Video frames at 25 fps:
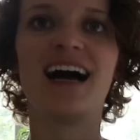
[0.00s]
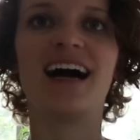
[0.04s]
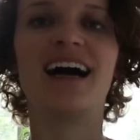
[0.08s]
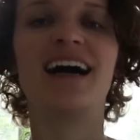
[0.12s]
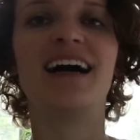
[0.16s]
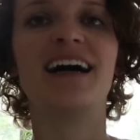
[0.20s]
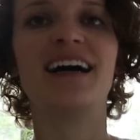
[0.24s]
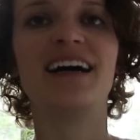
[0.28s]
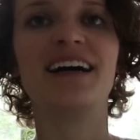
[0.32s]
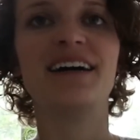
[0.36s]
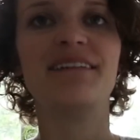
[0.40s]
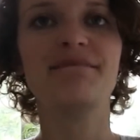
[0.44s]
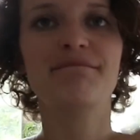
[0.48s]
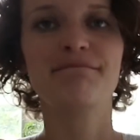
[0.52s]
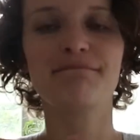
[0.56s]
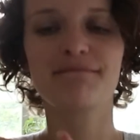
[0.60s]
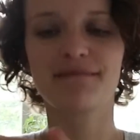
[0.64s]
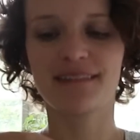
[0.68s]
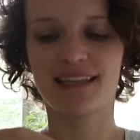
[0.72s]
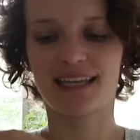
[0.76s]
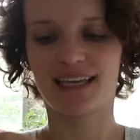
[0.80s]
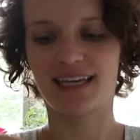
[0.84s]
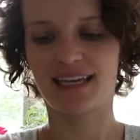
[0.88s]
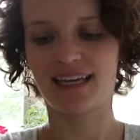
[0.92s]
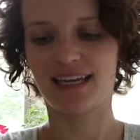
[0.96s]

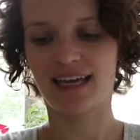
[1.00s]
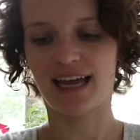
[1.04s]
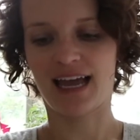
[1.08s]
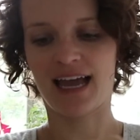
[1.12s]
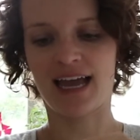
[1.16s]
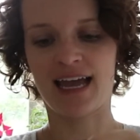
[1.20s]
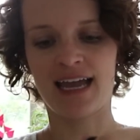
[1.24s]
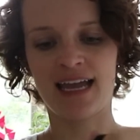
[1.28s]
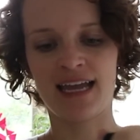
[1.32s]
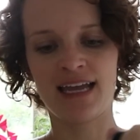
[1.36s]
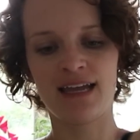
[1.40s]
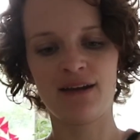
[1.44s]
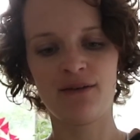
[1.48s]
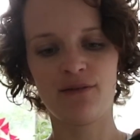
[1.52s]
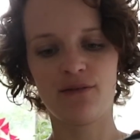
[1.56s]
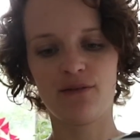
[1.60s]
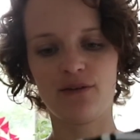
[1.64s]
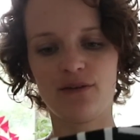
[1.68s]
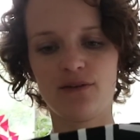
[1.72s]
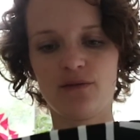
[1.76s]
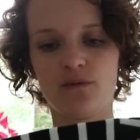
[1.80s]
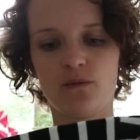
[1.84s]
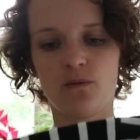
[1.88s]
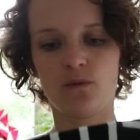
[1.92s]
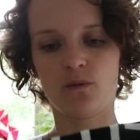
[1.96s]
I
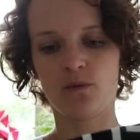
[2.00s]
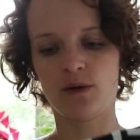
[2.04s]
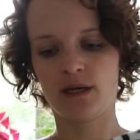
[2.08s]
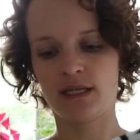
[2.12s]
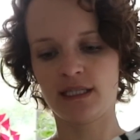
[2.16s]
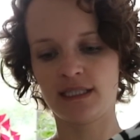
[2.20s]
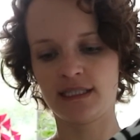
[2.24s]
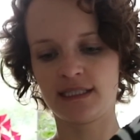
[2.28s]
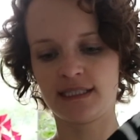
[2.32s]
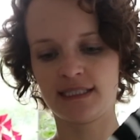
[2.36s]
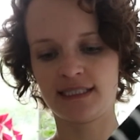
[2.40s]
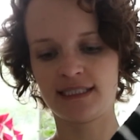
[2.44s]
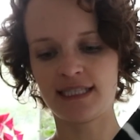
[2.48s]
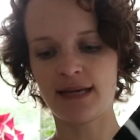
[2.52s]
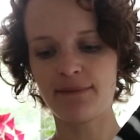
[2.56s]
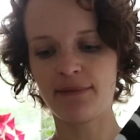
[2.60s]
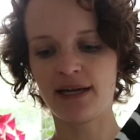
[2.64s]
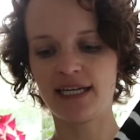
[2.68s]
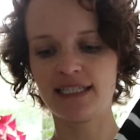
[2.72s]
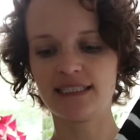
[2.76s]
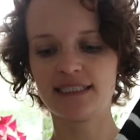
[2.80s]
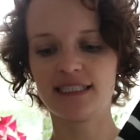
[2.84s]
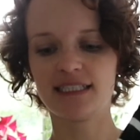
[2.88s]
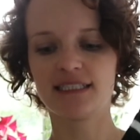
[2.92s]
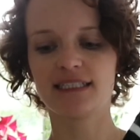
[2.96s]
was
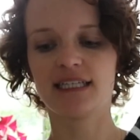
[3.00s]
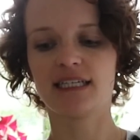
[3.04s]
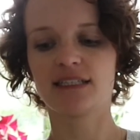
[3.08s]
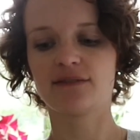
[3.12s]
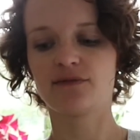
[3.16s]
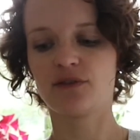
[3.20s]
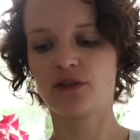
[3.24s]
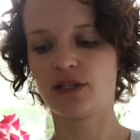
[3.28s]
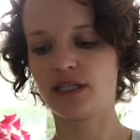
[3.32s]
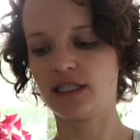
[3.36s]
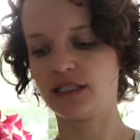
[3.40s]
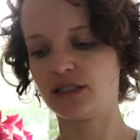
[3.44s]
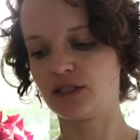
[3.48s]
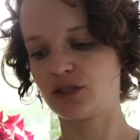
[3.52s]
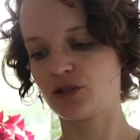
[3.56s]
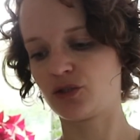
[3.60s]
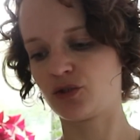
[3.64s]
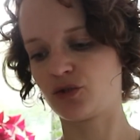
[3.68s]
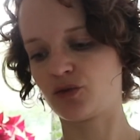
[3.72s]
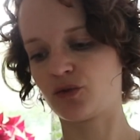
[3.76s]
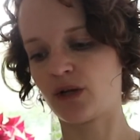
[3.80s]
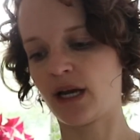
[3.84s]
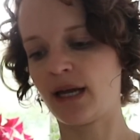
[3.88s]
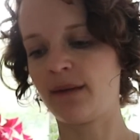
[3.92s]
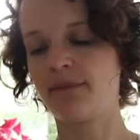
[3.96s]
semi-successful in
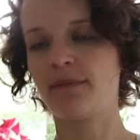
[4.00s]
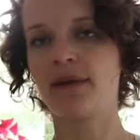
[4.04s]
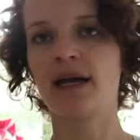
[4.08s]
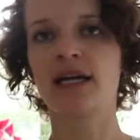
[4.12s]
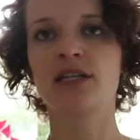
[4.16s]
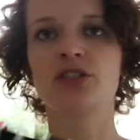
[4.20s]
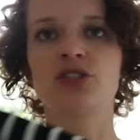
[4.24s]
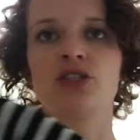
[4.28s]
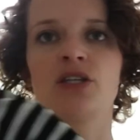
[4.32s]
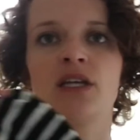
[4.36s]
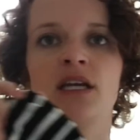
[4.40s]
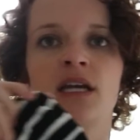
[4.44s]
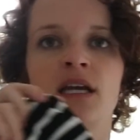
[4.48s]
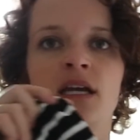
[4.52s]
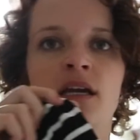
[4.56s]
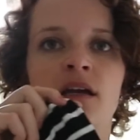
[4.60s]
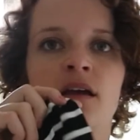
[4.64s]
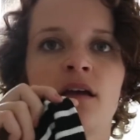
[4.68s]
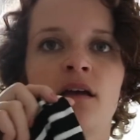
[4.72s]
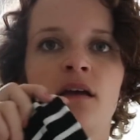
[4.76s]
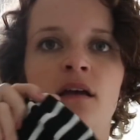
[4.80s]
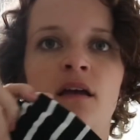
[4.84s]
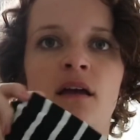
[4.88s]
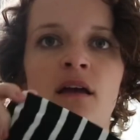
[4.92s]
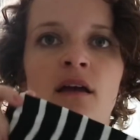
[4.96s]
stripe
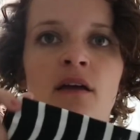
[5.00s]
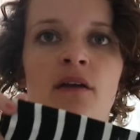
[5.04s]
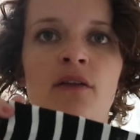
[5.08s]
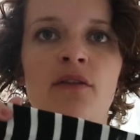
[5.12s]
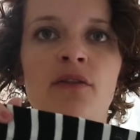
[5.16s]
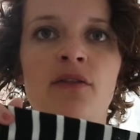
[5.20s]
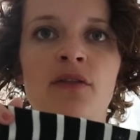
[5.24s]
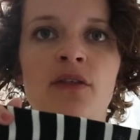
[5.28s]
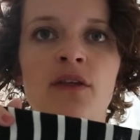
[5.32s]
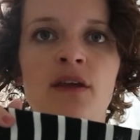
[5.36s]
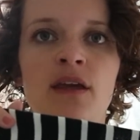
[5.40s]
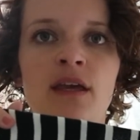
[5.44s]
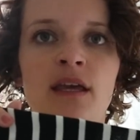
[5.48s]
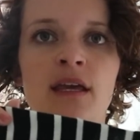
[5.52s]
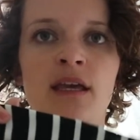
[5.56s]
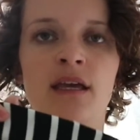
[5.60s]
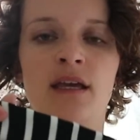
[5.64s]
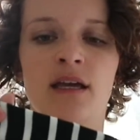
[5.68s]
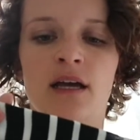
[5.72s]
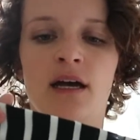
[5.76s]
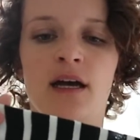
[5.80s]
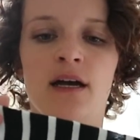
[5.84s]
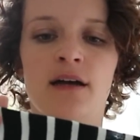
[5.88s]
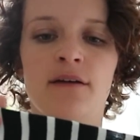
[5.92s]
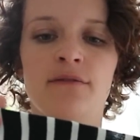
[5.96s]
matching the
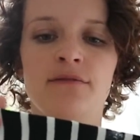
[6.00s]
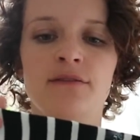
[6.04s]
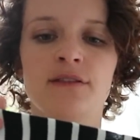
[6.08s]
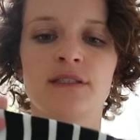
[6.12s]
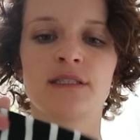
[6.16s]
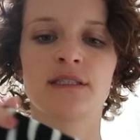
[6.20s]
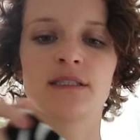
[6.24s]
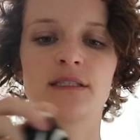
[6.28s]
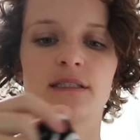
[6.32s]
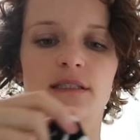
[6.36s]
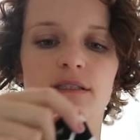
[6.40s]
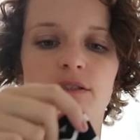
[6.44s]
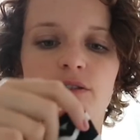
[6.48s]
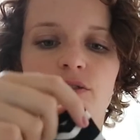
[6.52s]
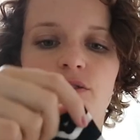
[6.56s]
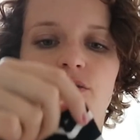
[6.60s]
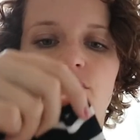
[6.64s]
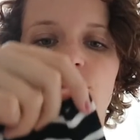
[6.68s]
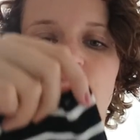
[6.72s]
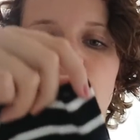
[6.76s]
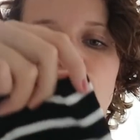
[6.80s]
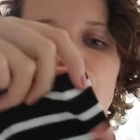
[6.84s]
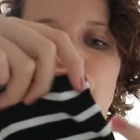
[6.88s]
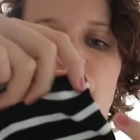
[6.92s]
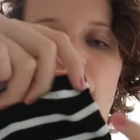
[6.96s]
cuffs.
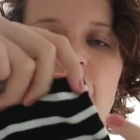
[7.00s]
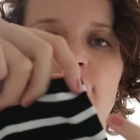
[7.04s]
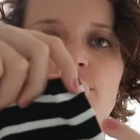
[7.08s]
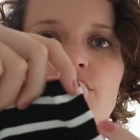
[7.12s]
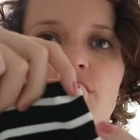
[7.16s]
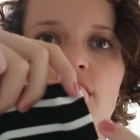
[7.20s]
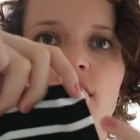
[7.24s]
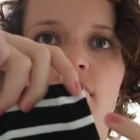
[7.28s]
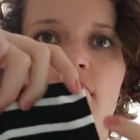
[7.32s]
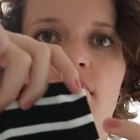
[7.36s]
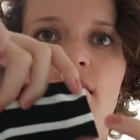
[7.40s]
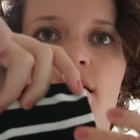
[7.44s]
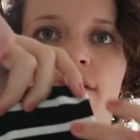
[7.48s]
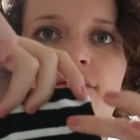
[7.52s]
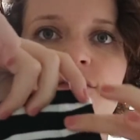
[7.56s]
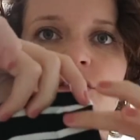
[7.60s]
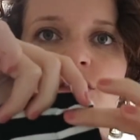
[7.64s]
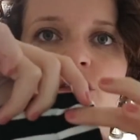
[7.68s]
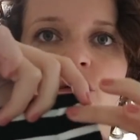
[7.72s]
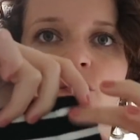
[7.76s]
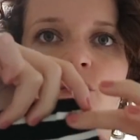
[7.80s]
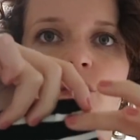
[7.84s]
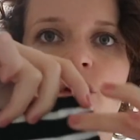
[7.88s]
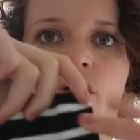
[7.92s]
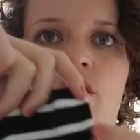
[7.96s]
There's actually a cuff
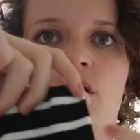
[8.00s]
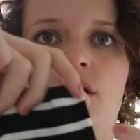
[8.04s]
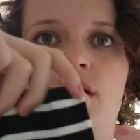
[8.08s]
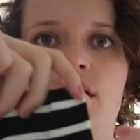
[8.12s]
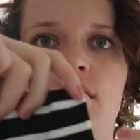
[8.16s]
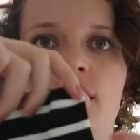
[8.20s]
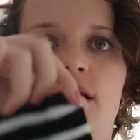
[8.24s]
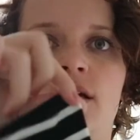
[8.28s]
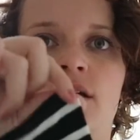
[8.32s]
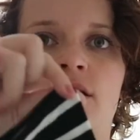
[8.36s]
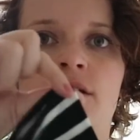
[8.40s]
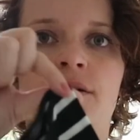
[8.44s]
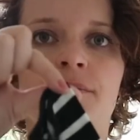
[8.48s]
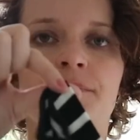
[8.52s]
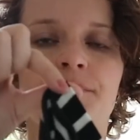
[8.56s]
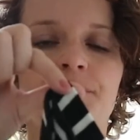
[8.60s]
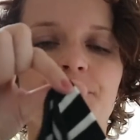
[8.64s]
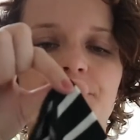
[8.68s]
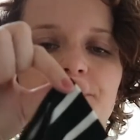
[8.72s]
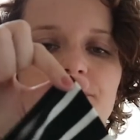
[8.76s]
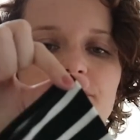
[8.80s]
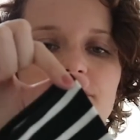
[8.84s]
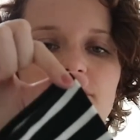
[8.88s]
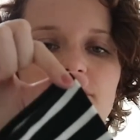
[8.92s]
sewn on here,